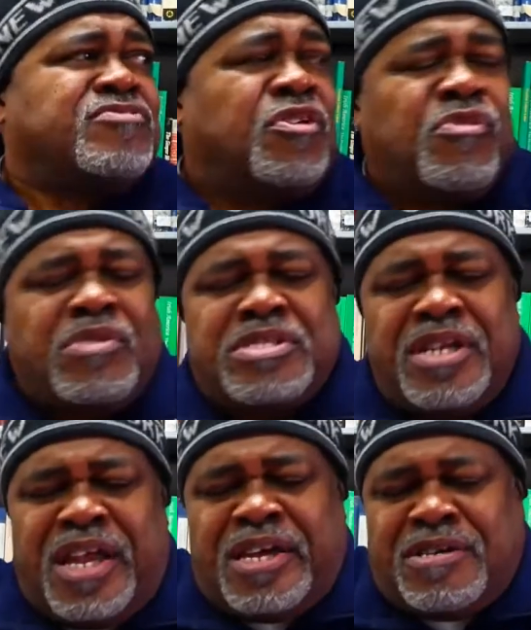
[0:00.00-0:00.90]
So we went
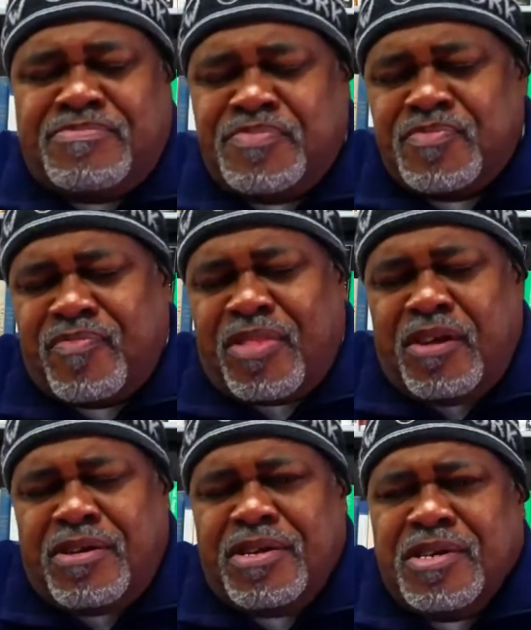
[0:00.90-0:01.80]
to the layup.
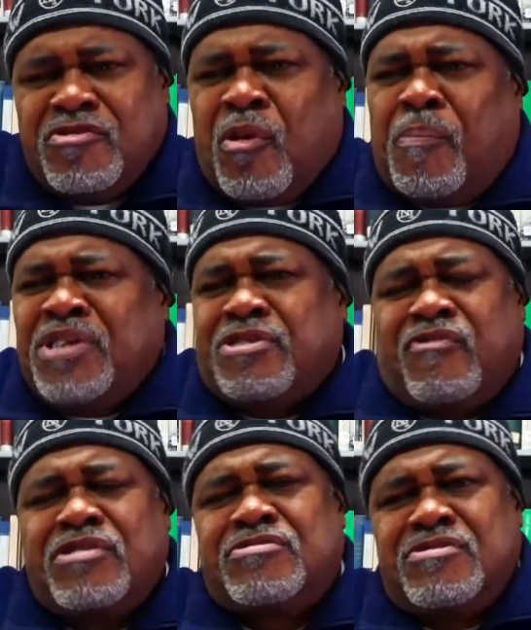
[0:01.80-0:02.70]
A bunch
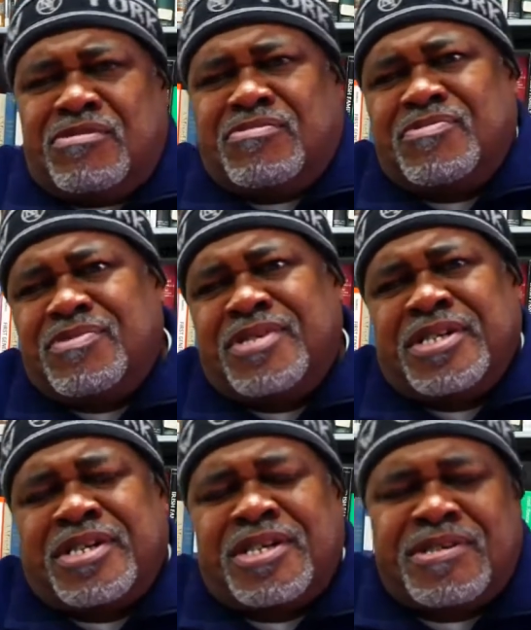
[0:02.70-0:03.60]
of us too,
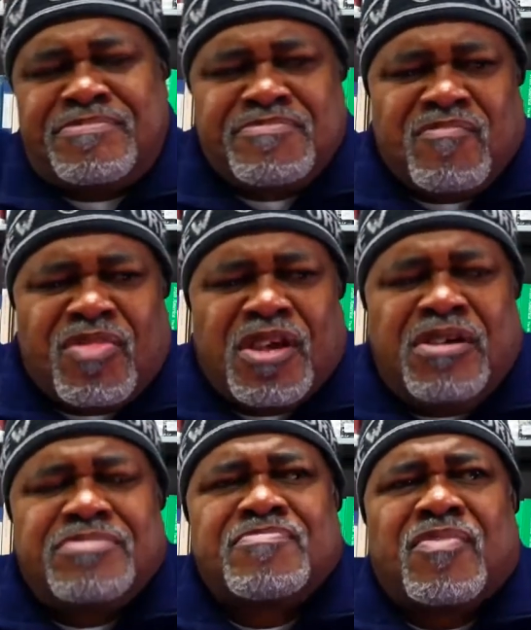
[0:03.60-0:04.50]
and uh,
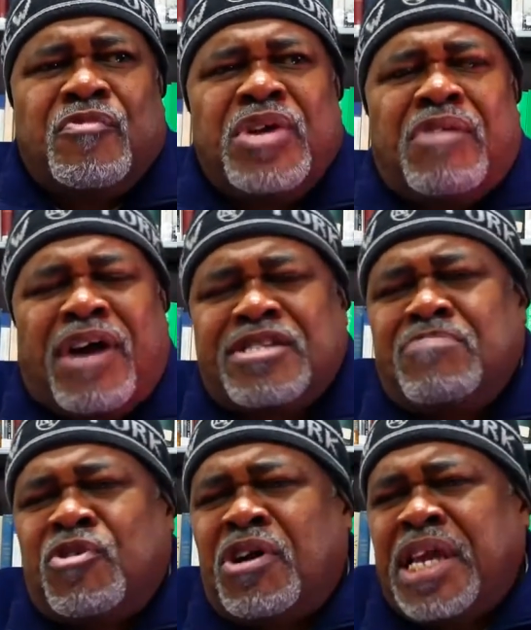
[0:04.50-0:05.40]
we had wrapped
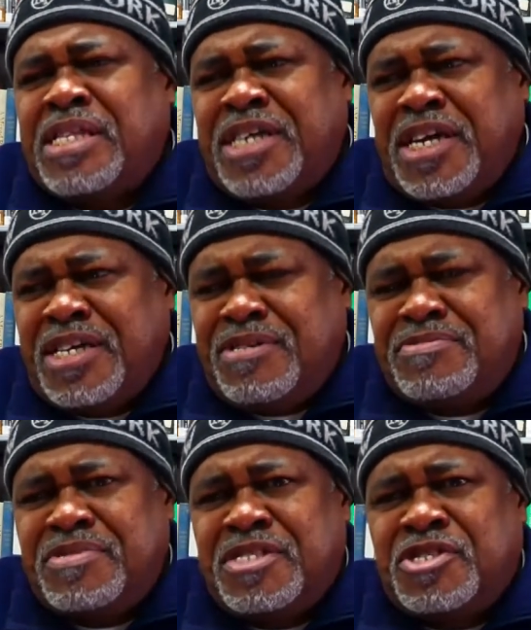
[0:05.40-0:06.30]
up all that day.
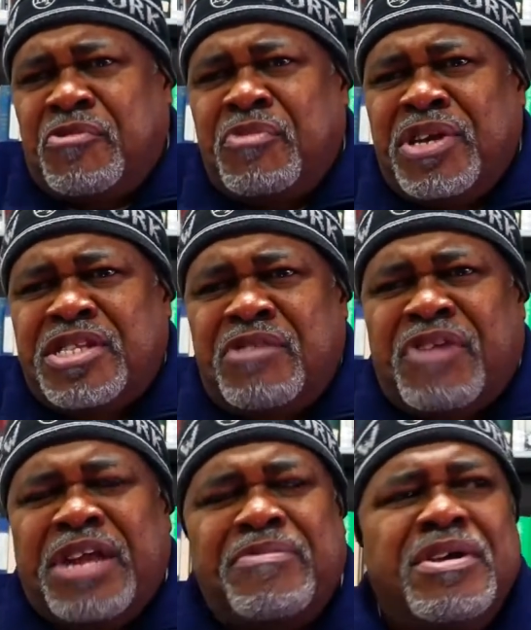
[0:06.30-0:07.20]
And so we went there
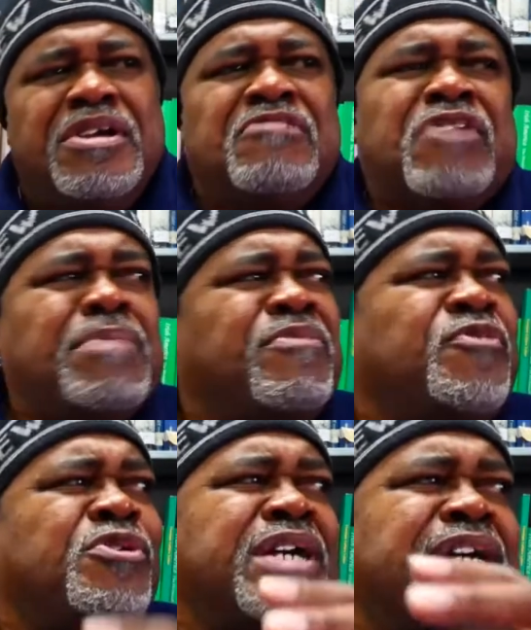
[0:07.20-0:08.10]
right right
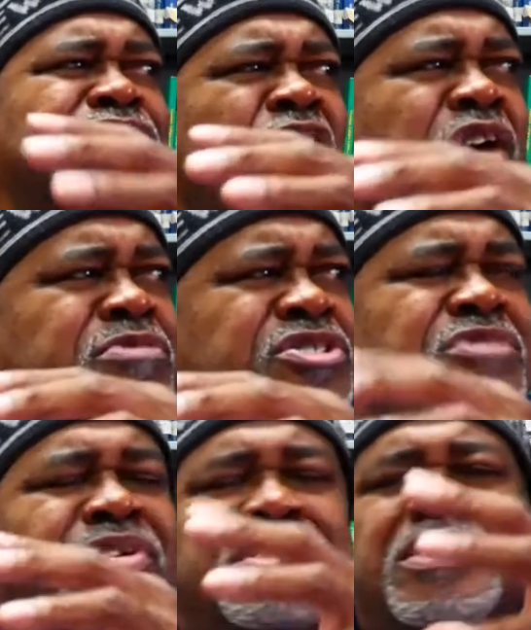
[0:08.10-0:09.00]
before it got dark. We should
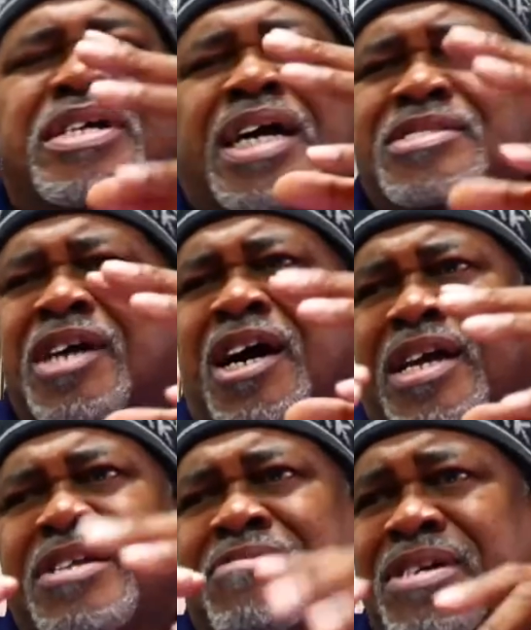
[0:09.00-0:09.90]
have waited till it got
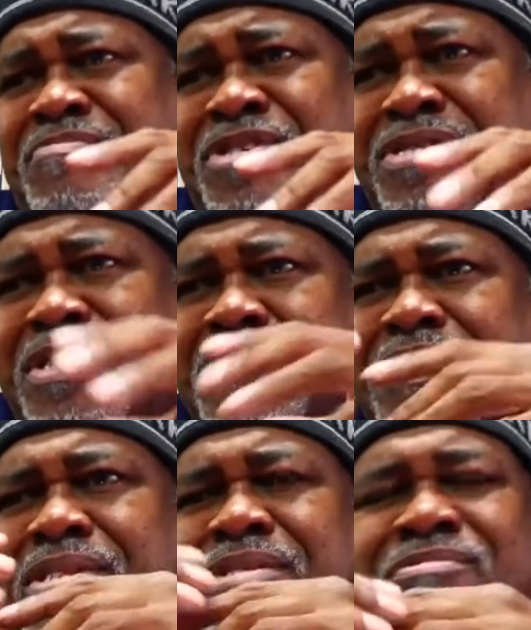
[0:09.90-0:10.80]
dark anyway, but
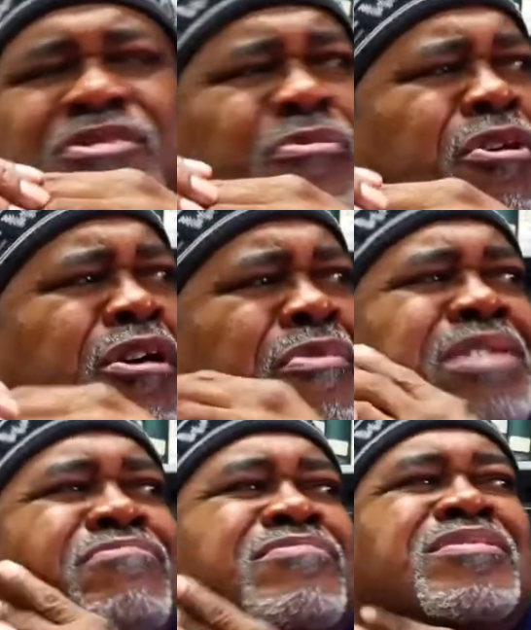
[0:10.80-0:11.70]
you know we all
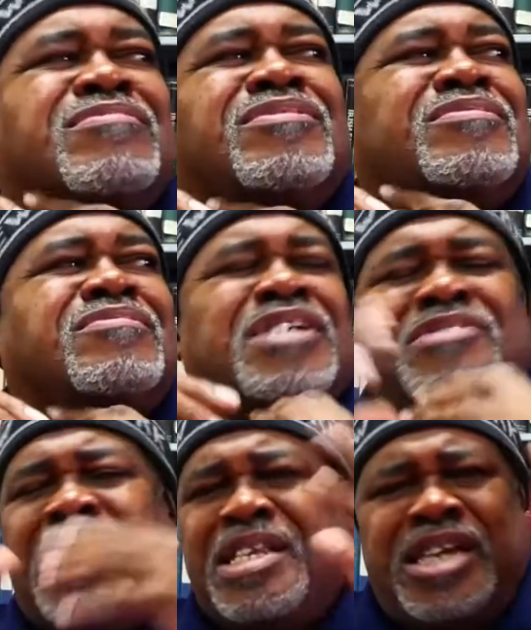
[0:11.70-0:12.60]
went. We
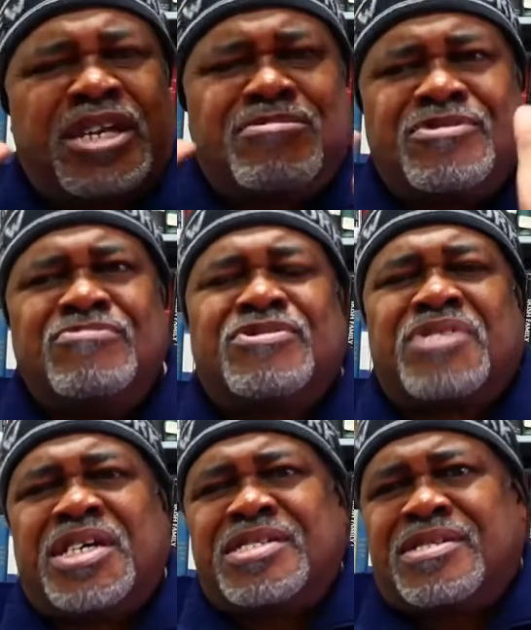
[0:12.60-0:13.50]
got there, laid up the two
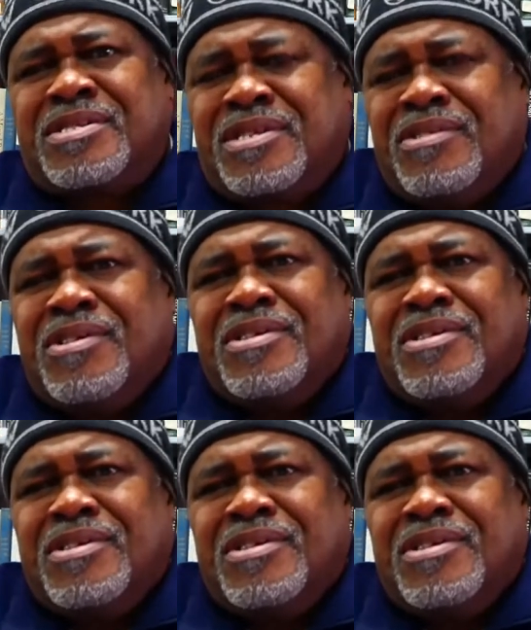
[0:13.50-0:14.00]
chains, and